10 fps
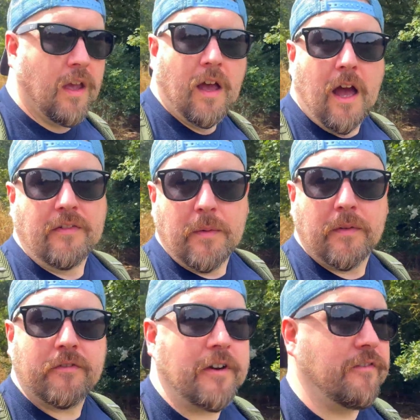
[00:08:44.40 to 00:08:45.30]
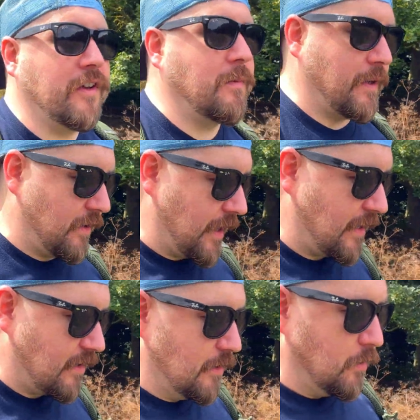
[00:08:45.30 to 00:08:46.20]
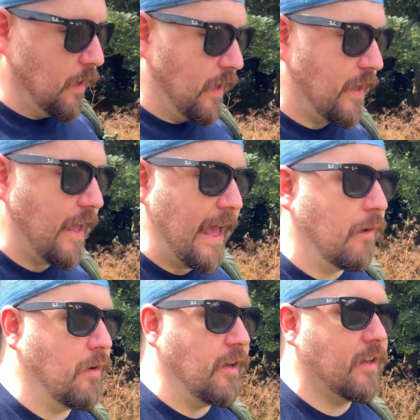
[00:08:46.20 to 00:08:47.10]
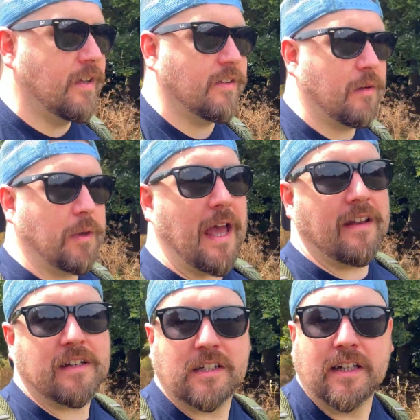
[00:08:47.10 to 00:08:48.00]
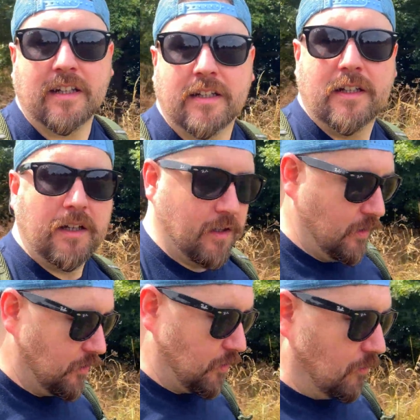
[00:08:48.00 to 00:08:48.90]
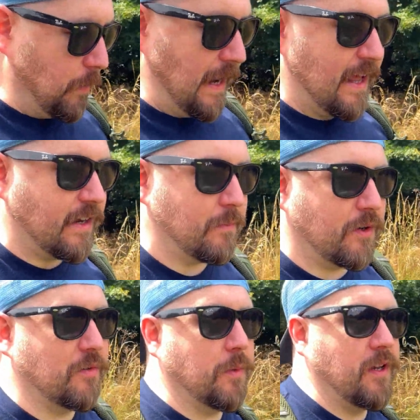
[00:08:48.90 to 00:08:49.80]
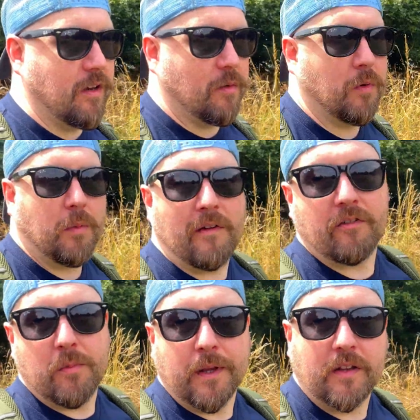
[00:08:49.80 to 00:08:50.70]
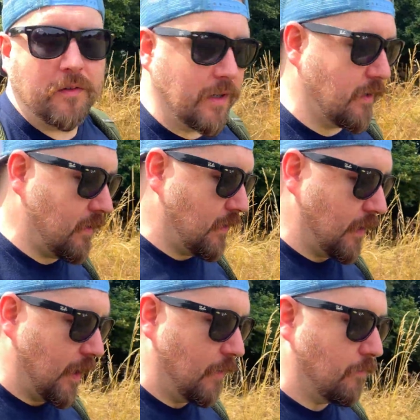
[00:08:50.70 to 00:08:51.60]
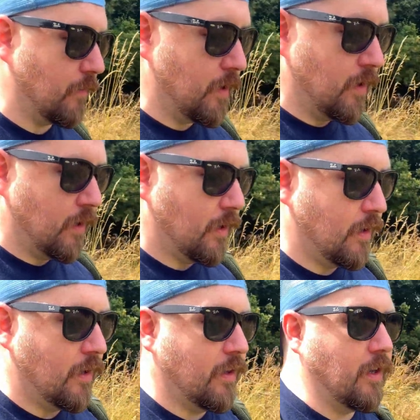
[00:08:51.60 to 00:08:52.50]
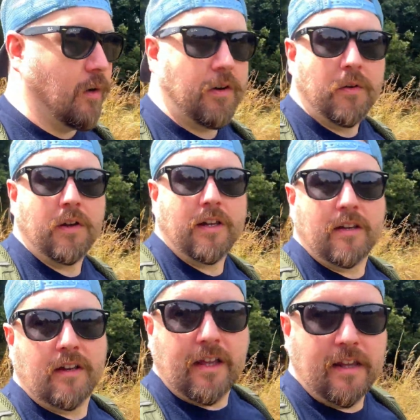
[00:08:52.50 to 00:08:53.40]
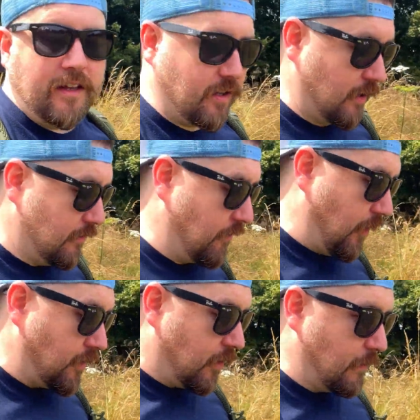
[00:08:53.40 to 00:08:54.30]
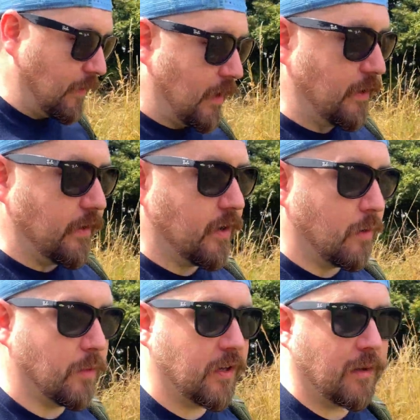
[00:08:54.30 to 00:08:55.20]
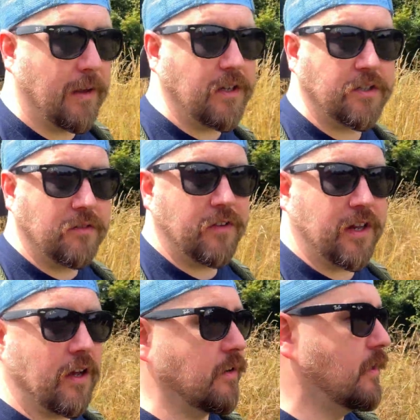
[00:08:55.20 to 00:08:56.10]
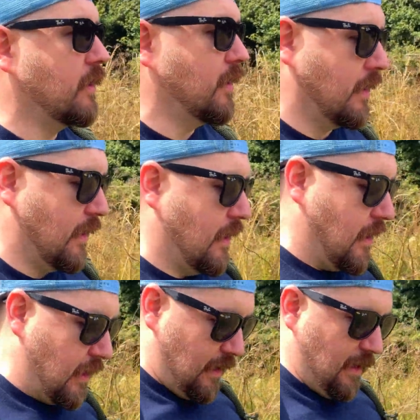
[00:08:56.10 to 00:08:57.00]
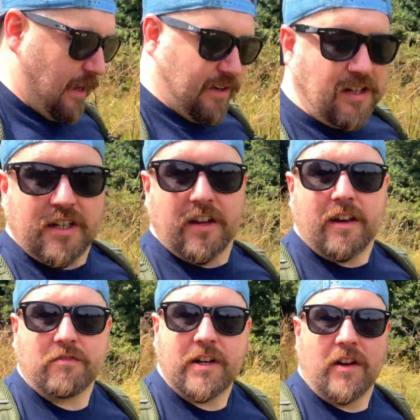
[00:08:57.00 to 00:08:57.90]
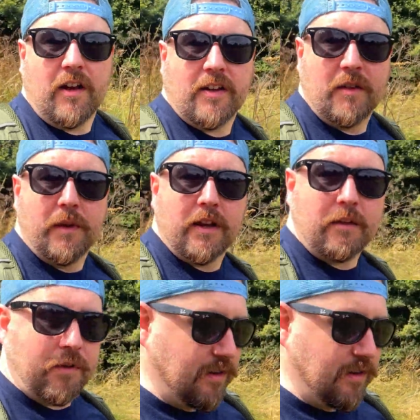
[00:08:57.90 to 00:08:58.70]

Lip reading: I think one of the favourite things about today's little outing is that we hadn't actually sort of planned it because we didn't know what the weather would be doing. You know, I knew I needed to get this flight time done and I wanted to come out and shoot a video. And it's actually turned out really nice. So me and Mrs.